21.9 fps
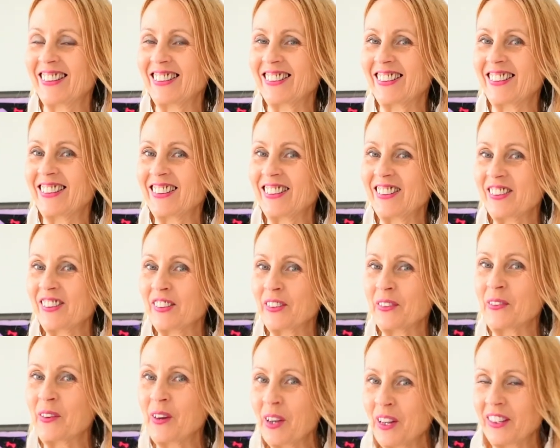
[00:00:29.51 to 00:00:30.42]
So this is a
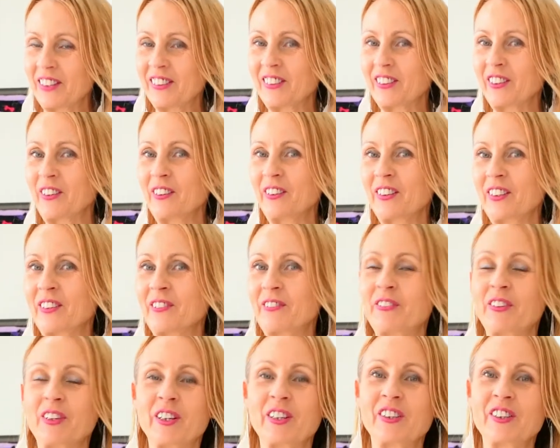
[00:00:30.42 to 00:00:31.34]
white chocolate
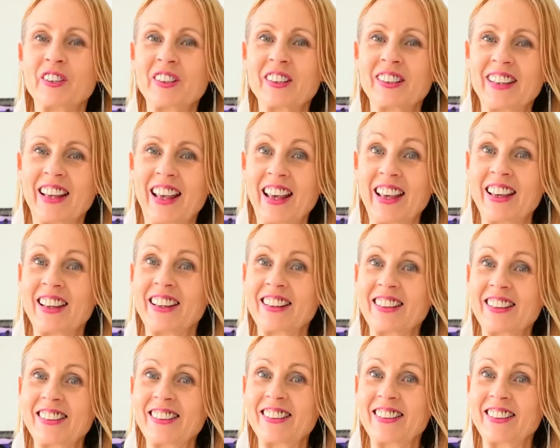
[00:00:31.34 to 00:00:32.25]
version
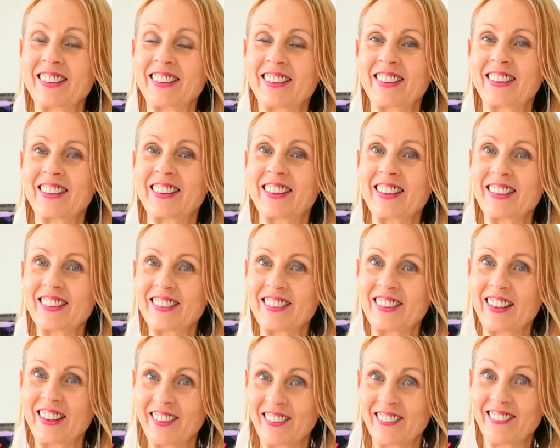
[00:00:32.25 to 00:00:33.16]
and it's
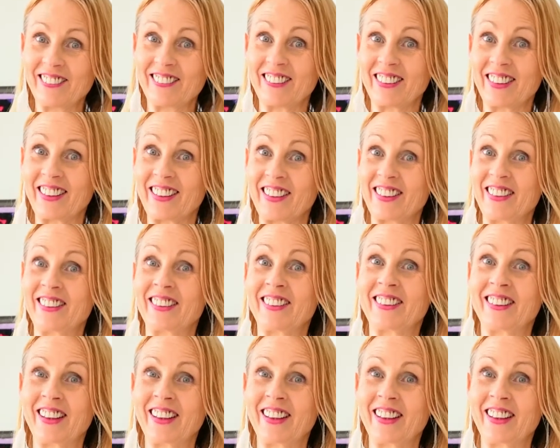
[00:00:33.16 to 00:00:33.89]
healthy.